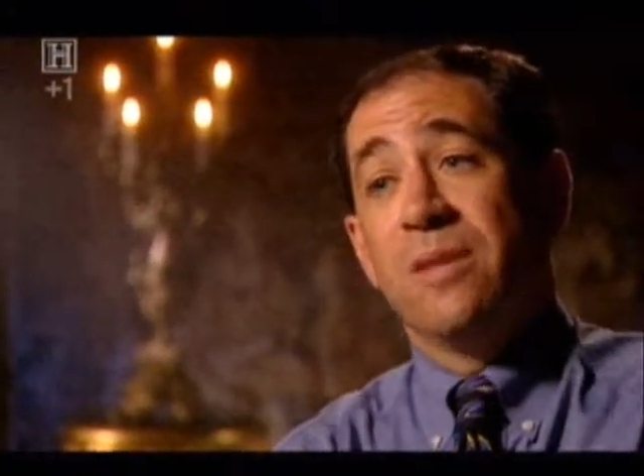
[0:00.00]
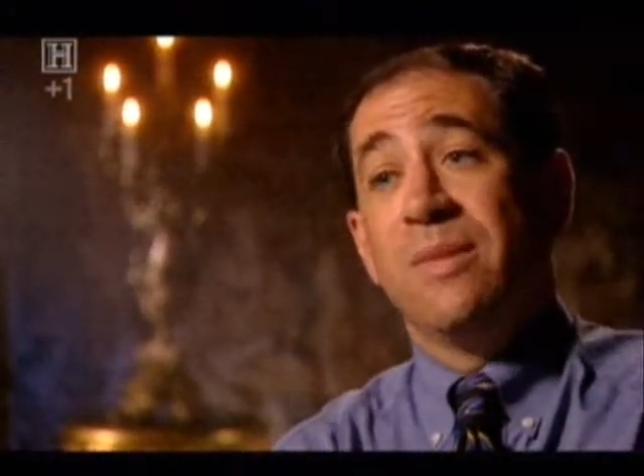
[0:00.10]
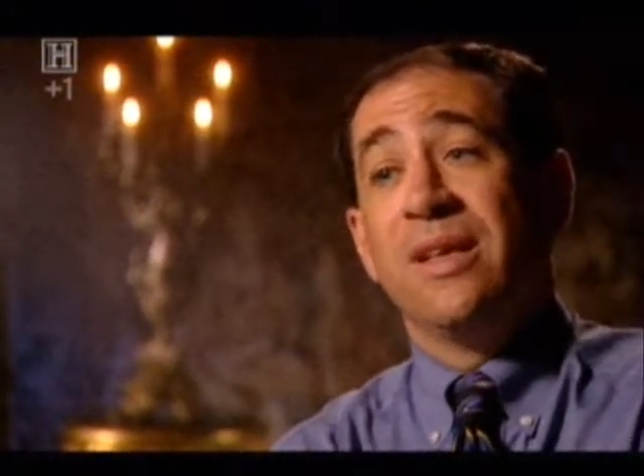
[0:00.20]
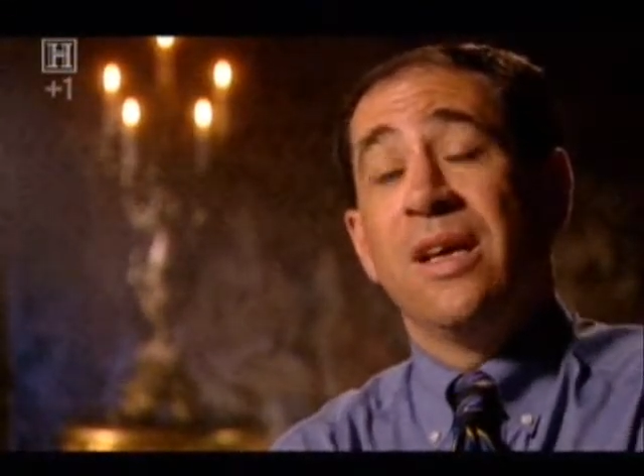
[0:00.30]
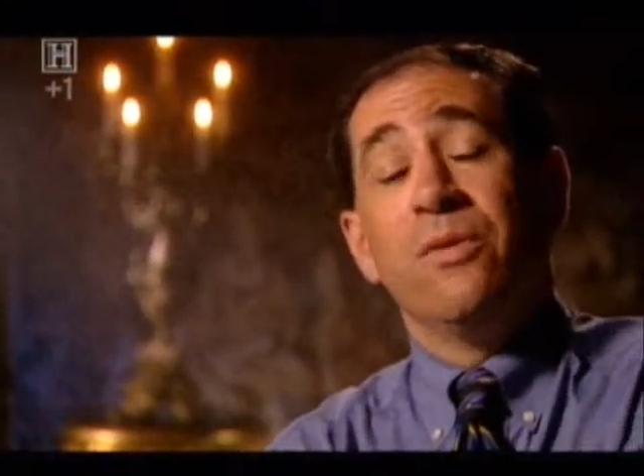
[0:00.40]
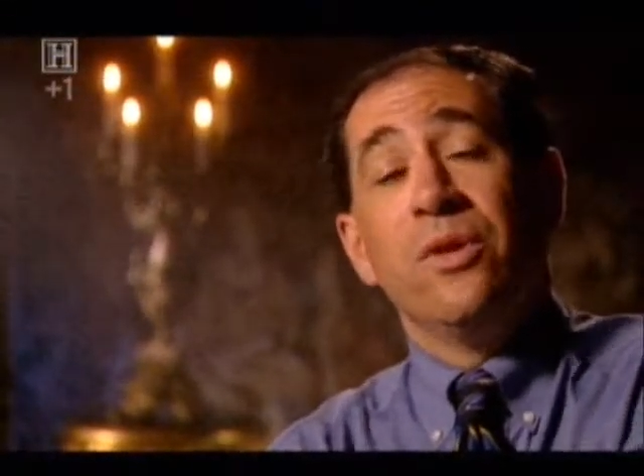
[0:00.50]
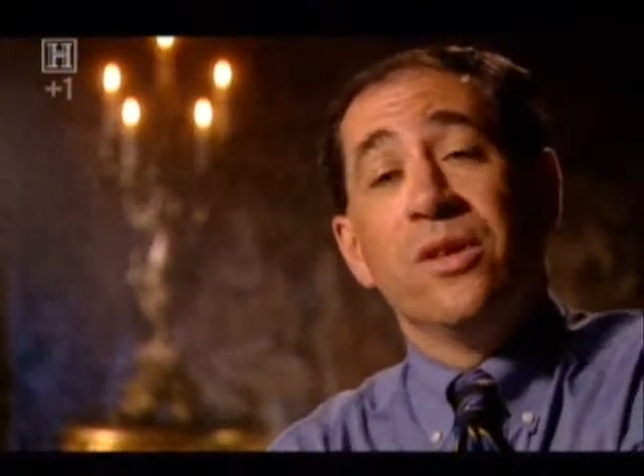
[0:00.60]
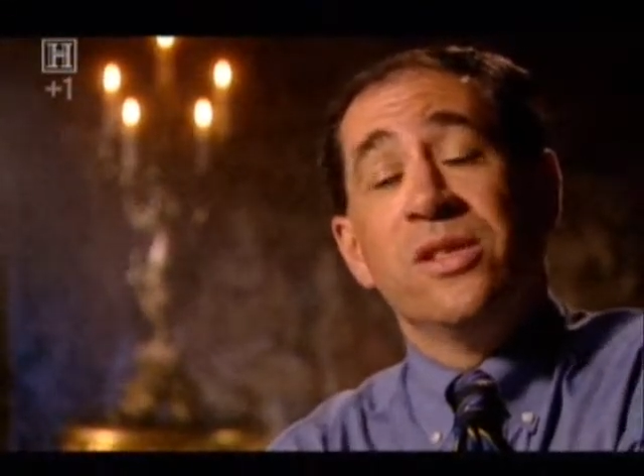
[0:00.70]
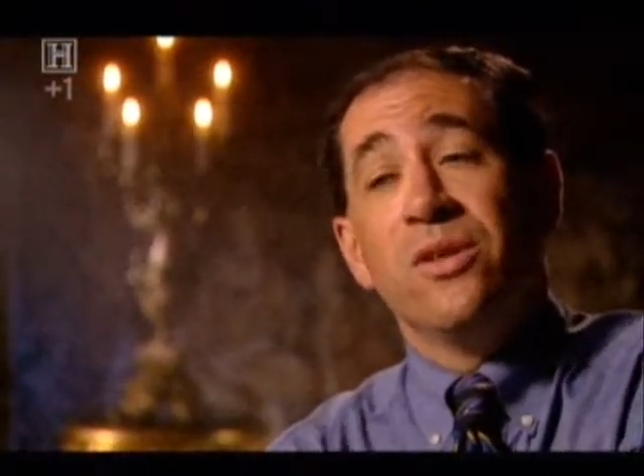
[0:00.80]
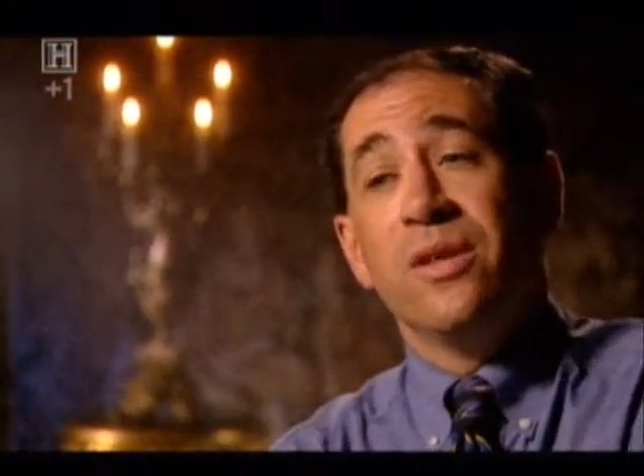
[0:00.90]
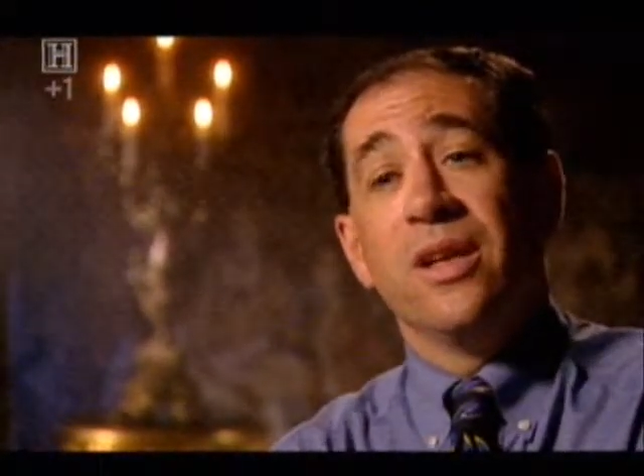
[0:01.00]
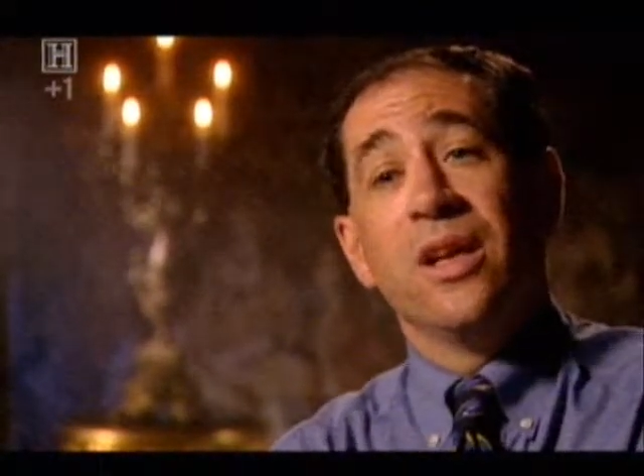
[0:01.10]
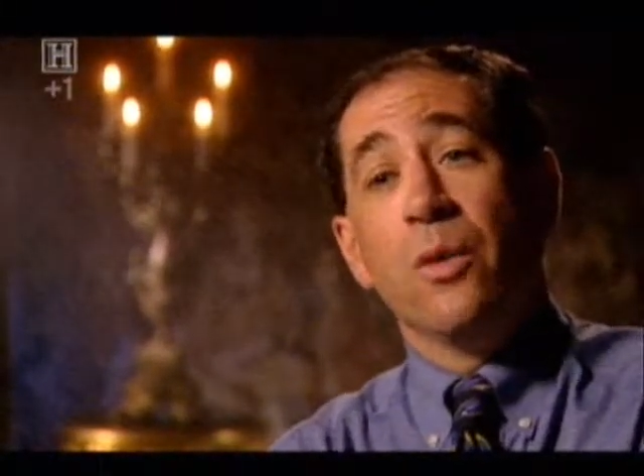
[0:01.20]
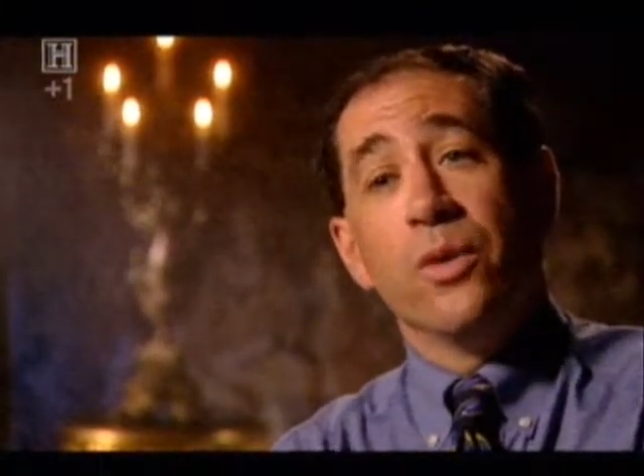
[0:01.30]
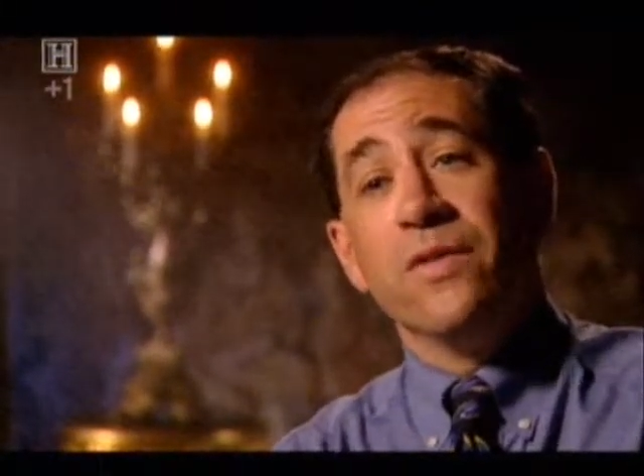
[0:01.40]
I mean, again, when you consider that it
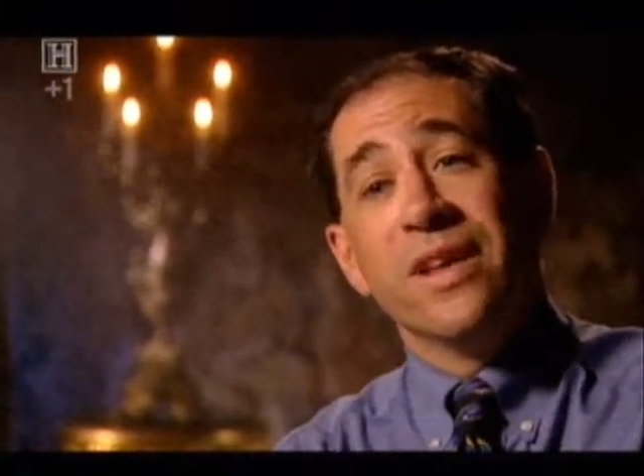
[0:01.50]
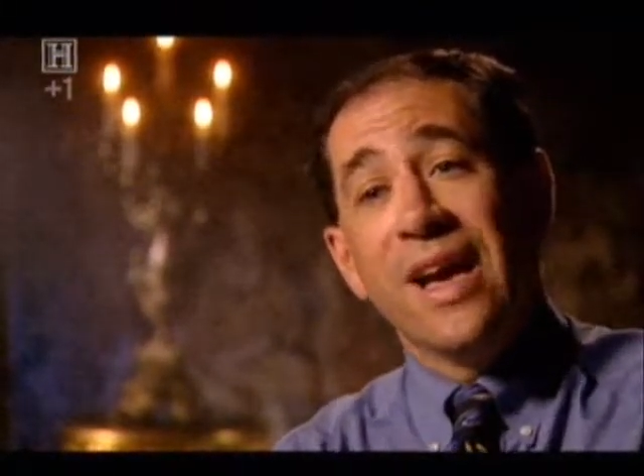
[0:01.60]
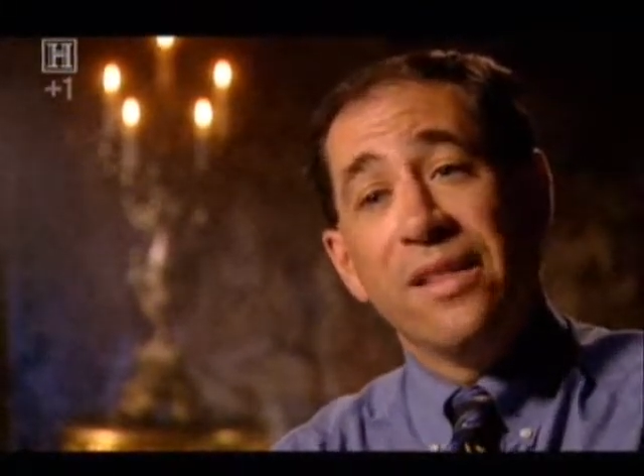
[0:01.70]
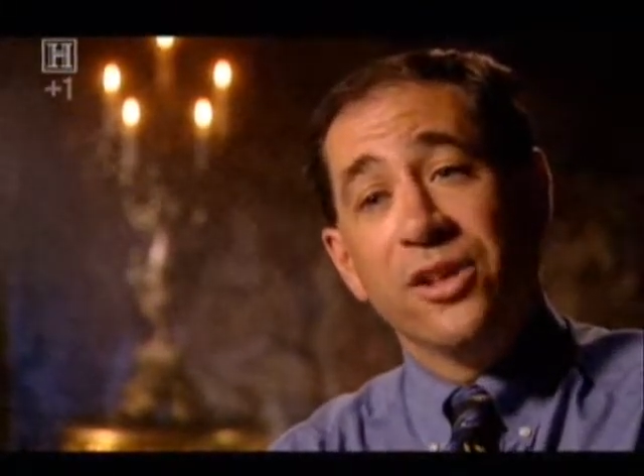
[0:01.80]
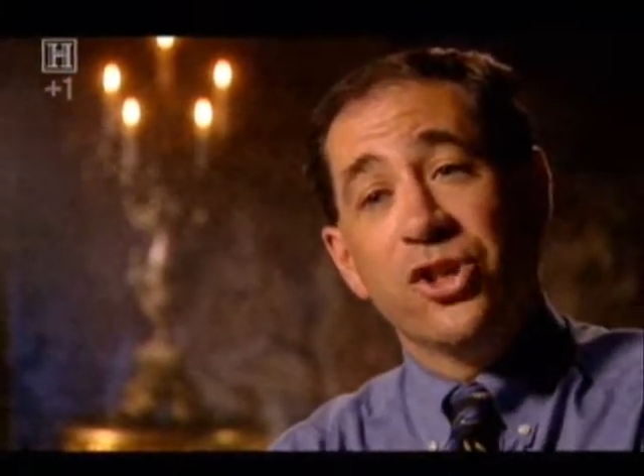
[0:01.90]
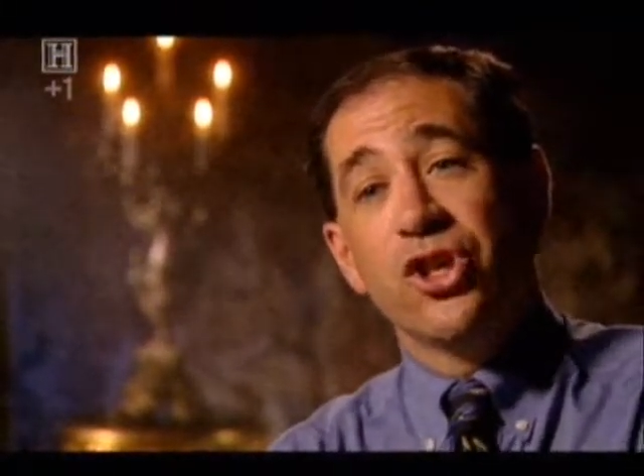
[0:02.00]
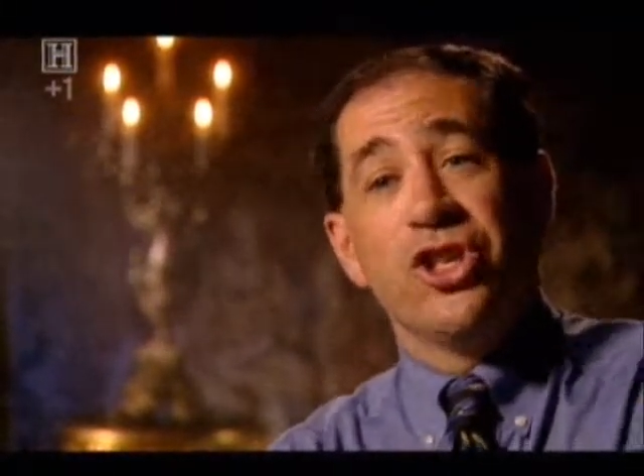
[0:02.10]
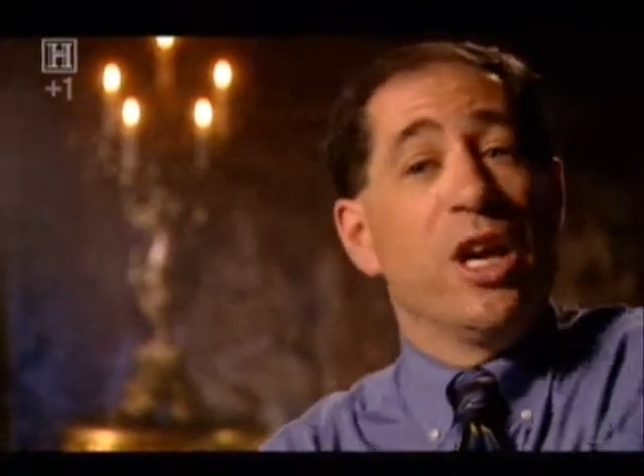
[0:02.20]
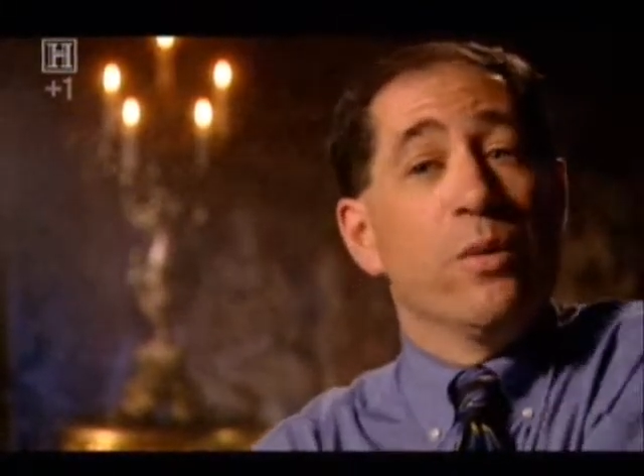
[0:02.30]
got rid of the Catholic Church,